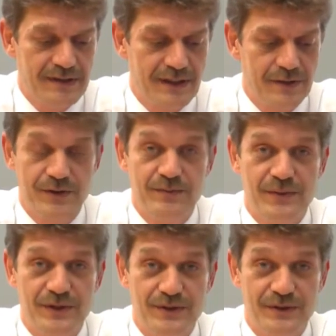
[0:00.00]

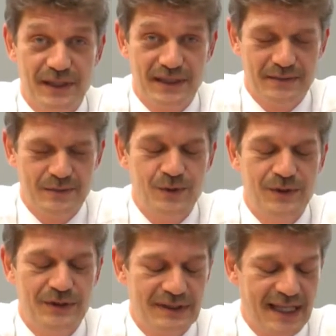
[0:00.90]
Saturn moon, uh,
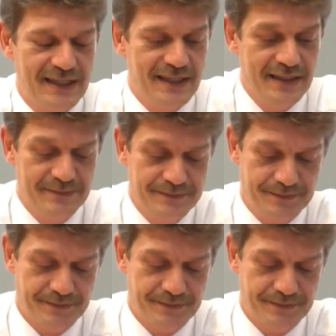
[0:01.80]
moon Titan.